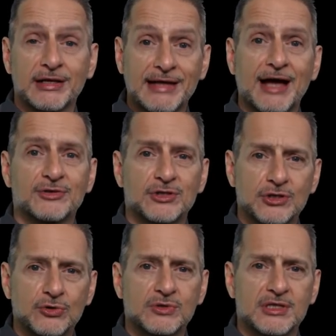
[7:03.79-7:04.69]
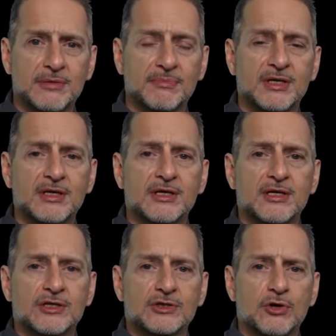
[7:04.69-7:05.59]
allowed to use them.
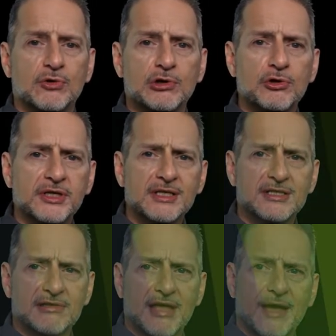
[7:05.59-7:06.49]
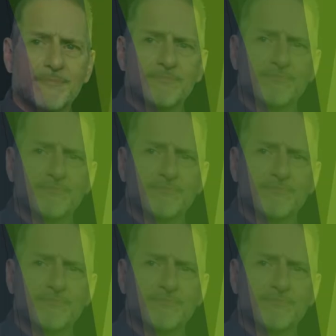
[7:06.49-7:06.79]
So look into that.